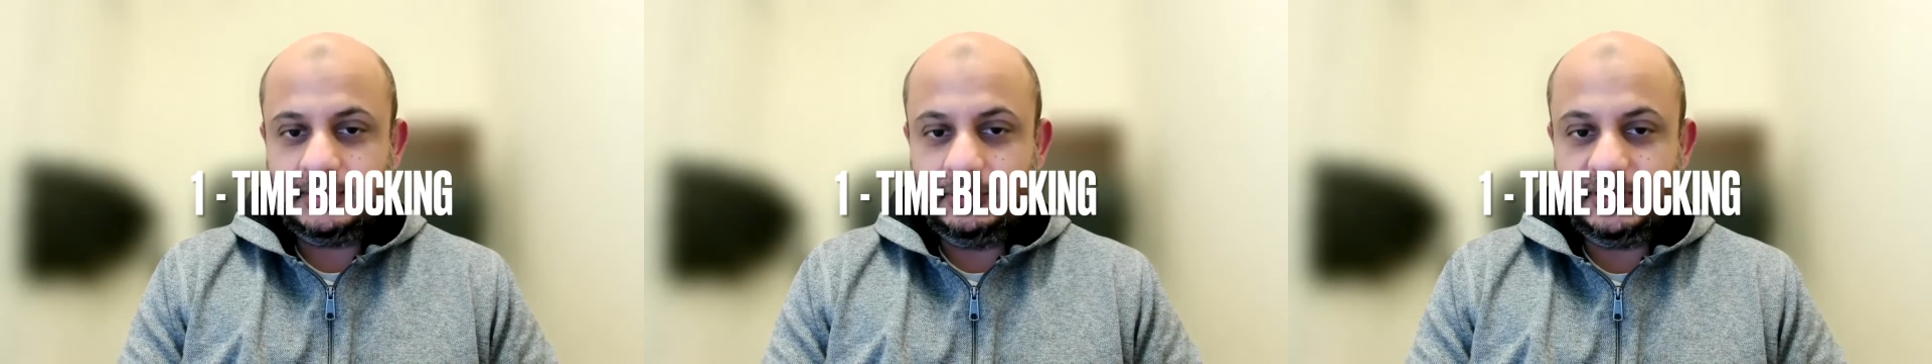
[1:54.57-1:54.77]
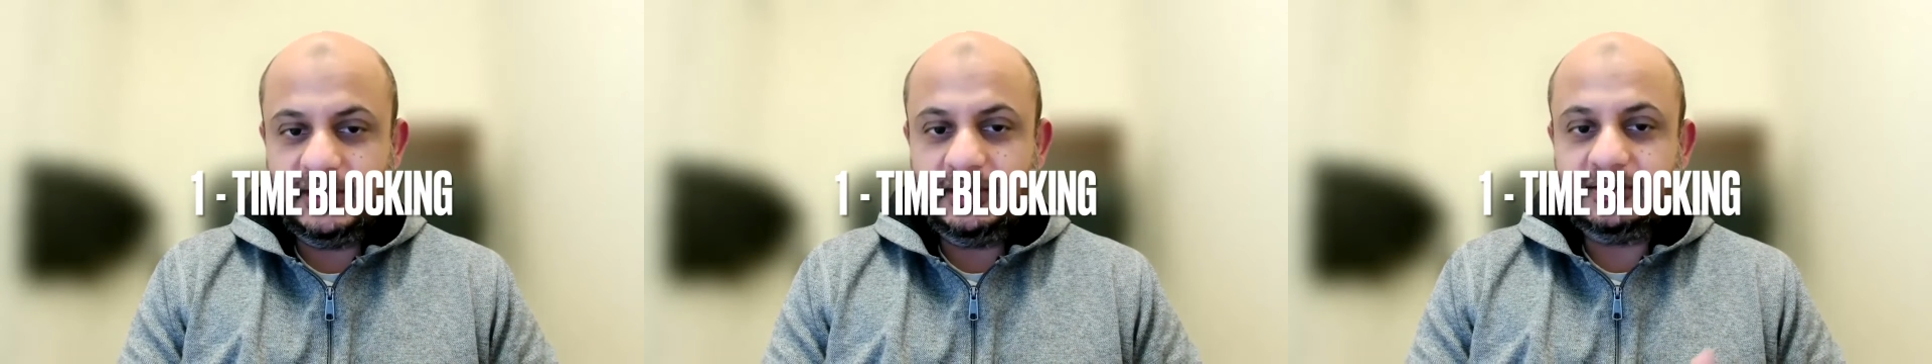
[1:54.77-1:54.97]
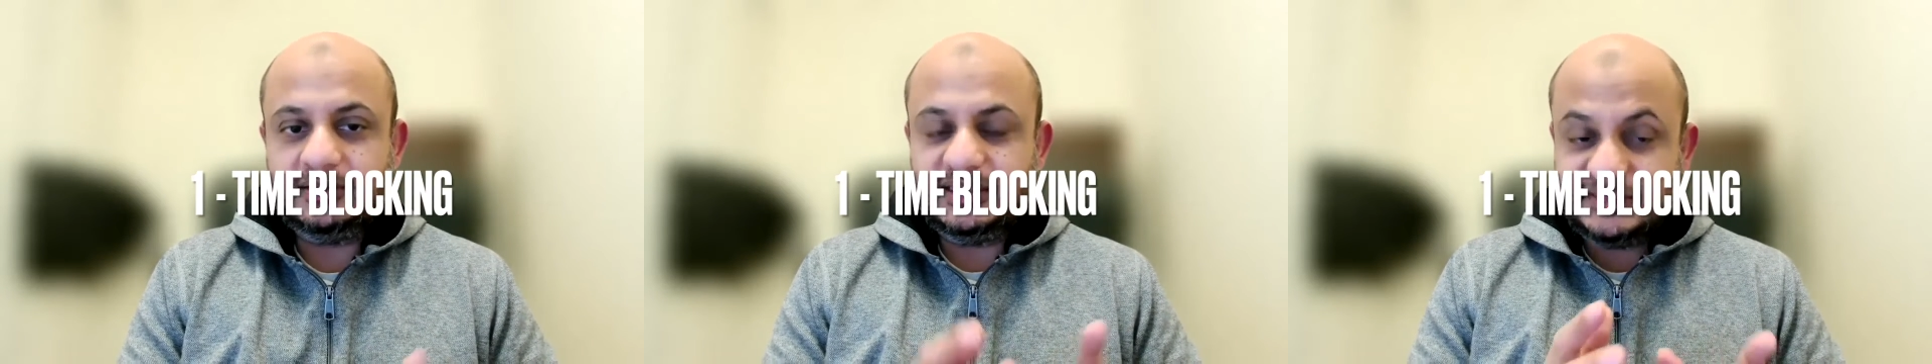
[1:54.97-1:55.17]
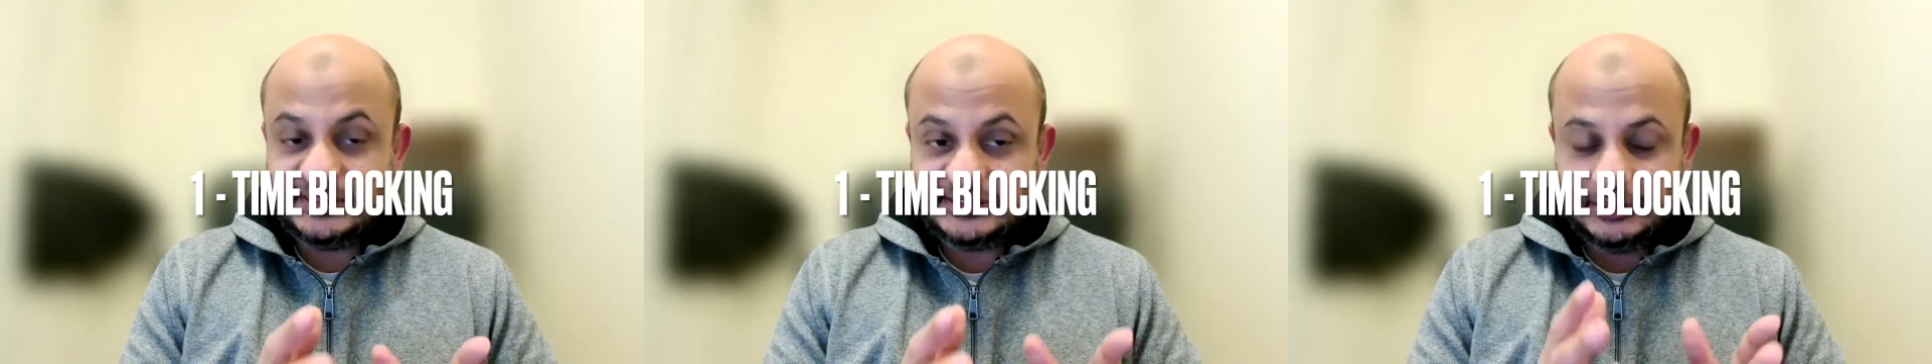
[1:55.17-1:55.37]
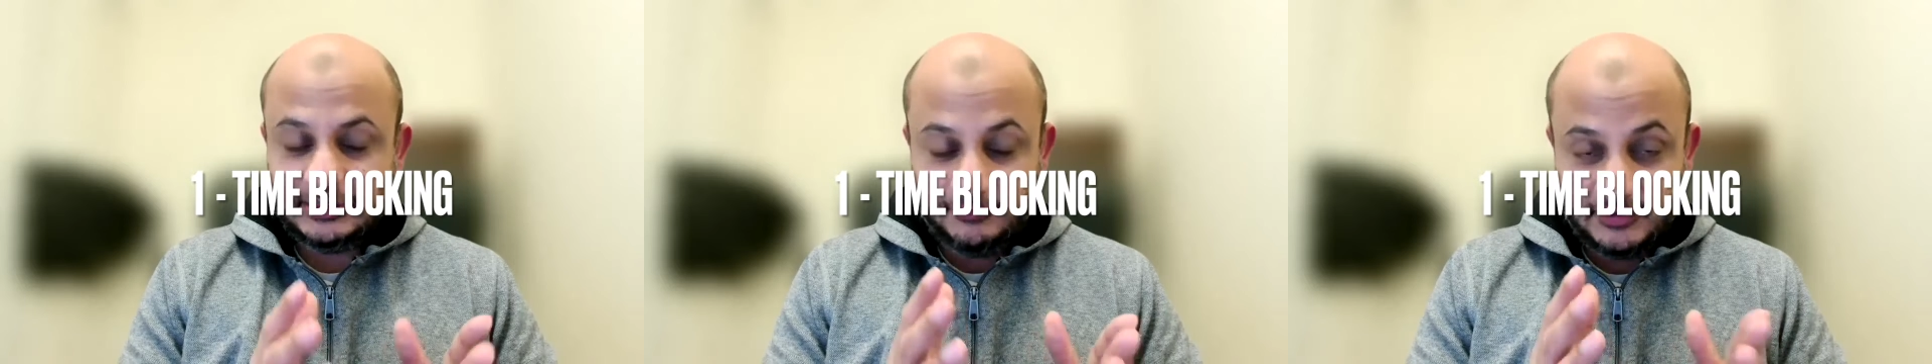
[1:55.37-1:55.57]
Okay, this
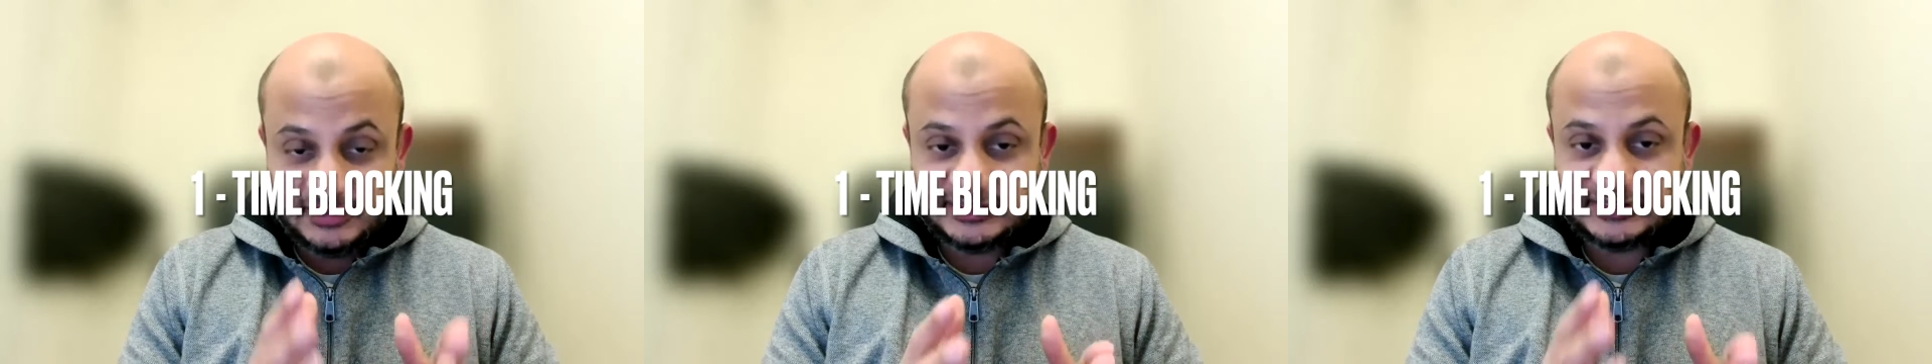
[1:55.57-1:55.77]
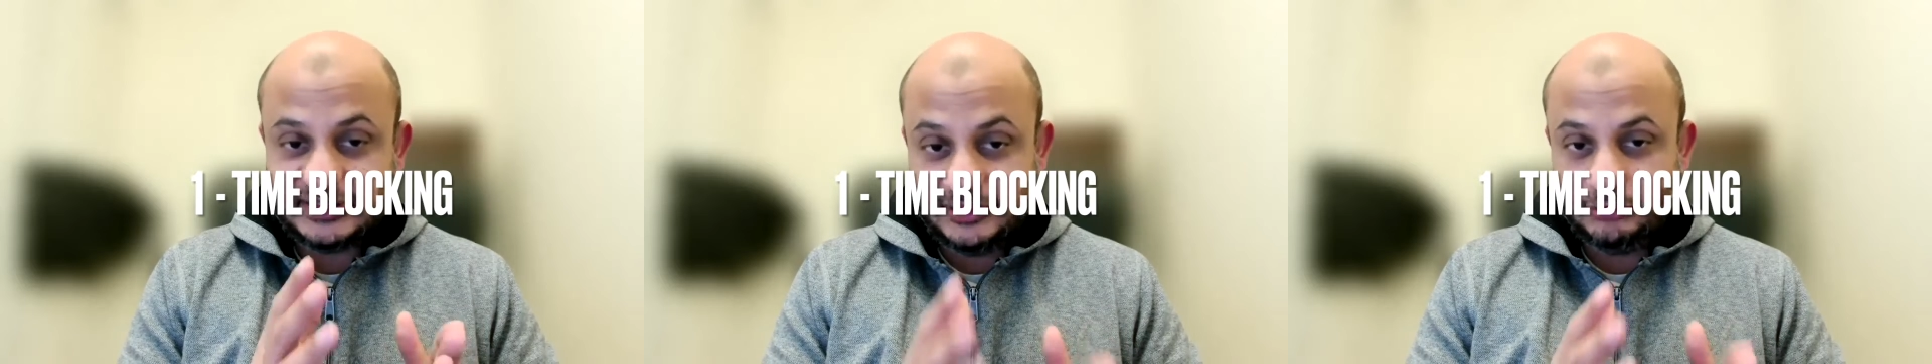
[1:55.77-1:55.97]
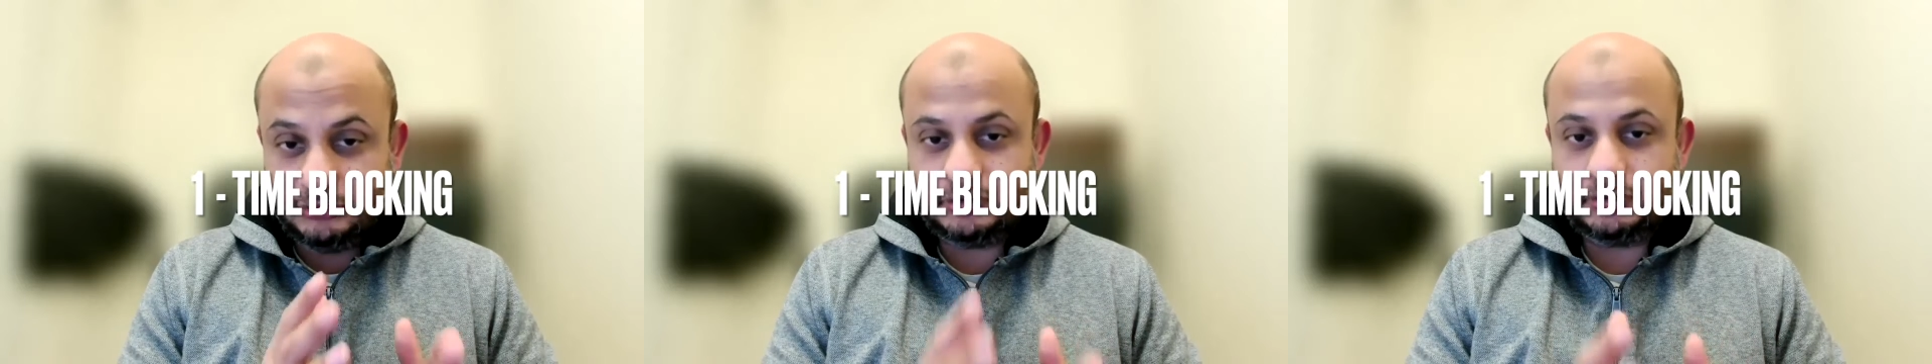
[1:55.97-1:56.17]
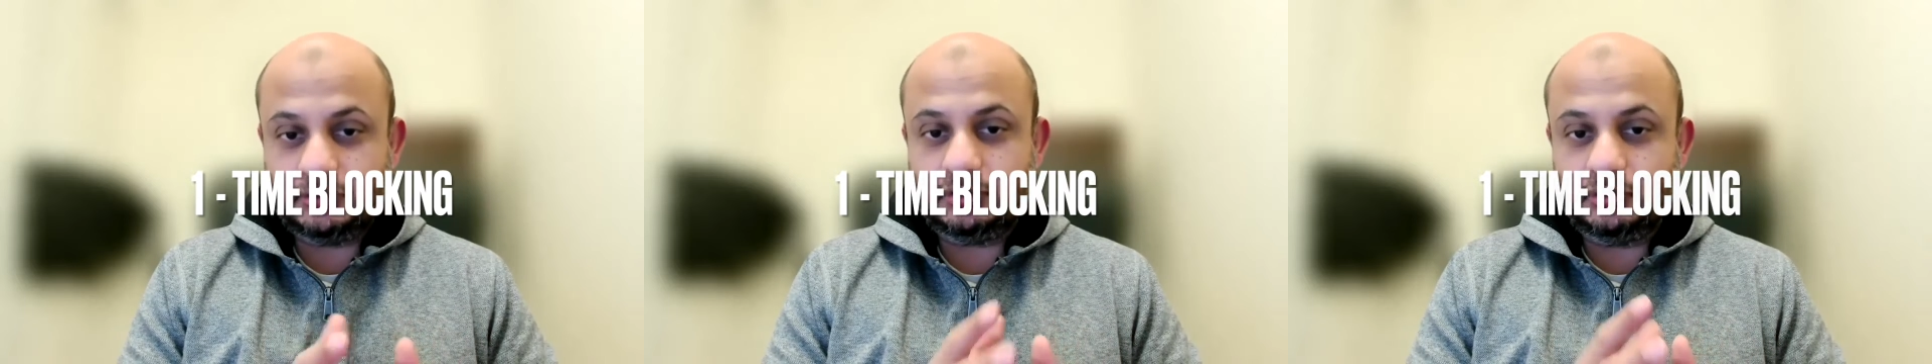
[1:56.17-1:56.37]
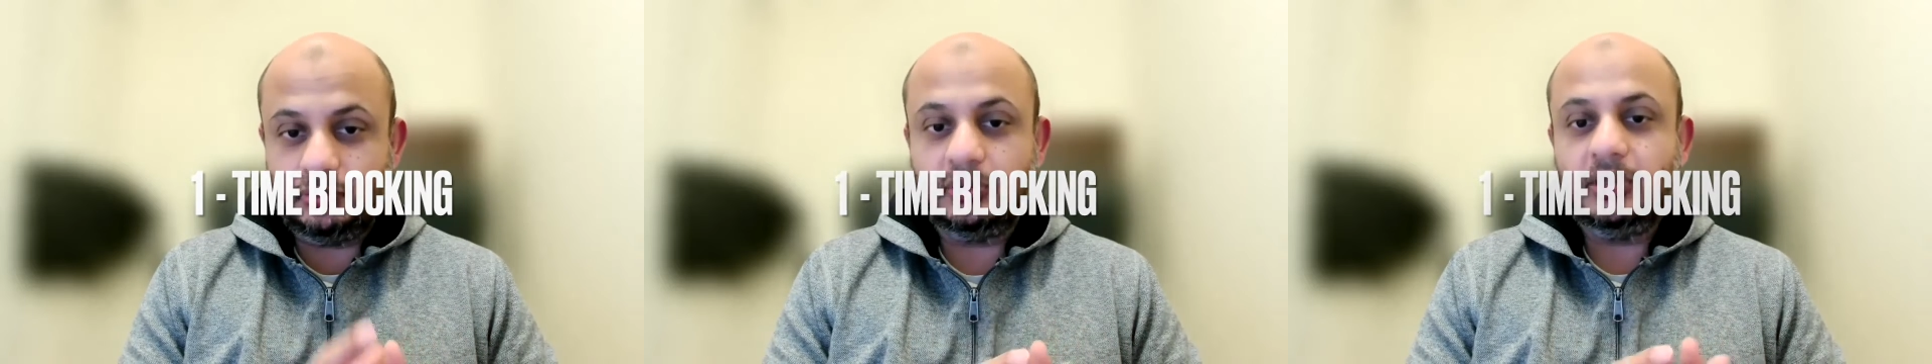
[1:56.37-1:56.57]
is the first thing you
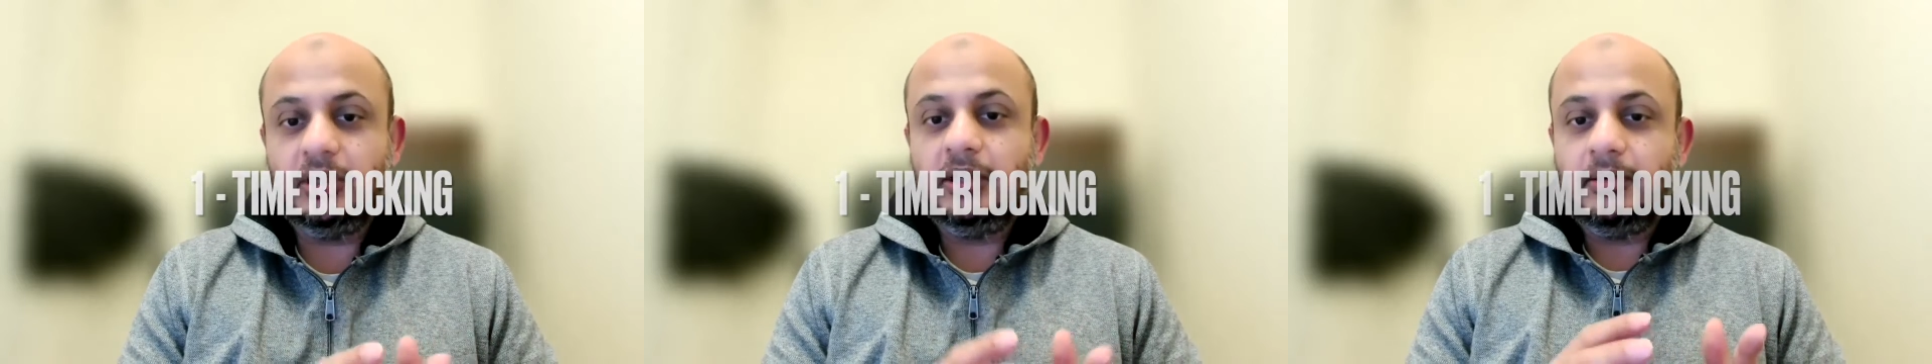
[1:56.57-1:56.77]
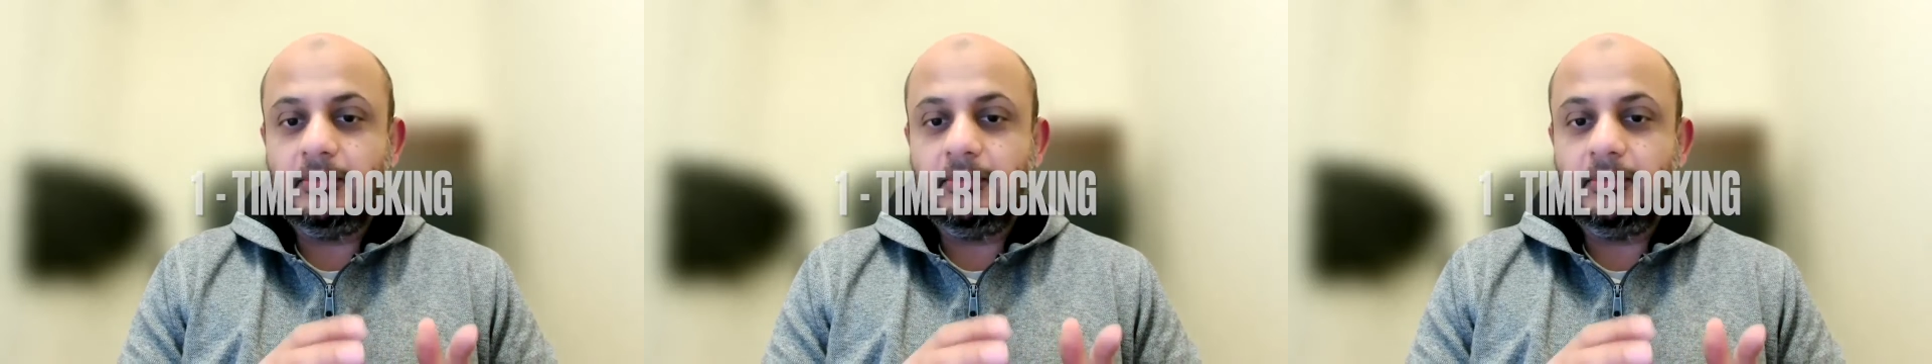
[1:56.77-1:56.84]
should do